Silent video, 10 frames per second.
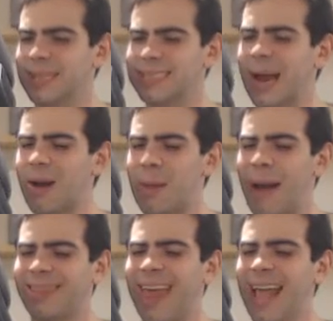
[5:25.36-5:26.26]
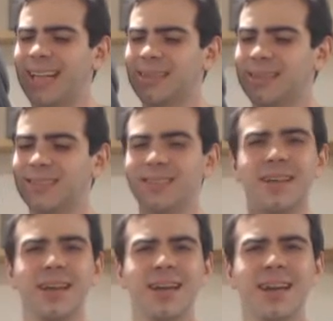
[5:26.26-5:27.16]
Sorry about that.
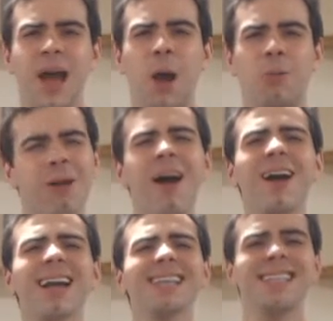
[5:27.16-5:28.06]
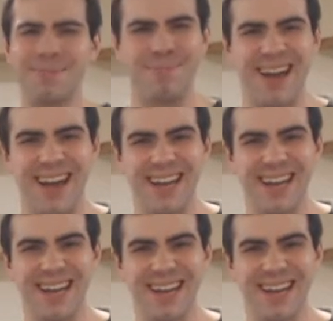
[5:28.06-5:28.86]
Wrong number.